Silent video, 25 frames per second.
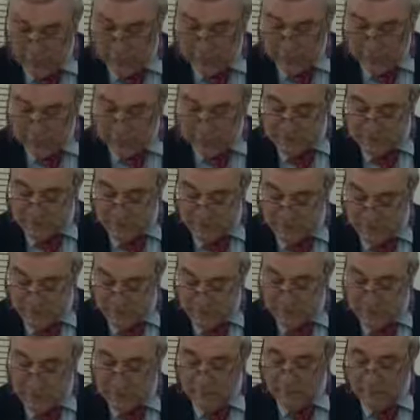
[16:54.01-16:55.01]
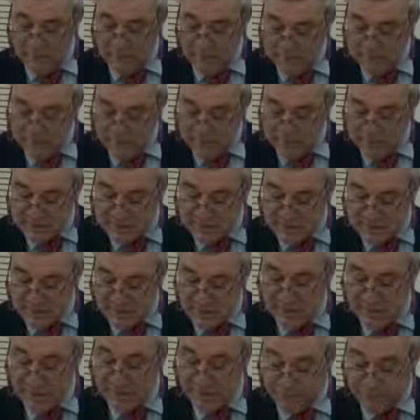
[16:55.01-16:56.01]
MTV Presents
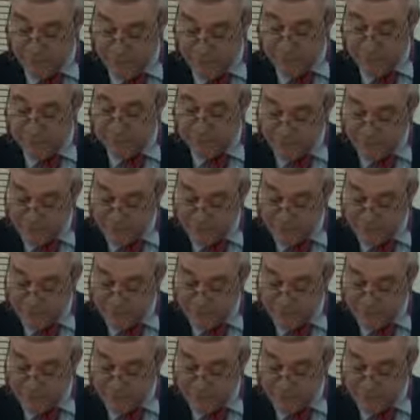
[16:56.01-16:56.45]
5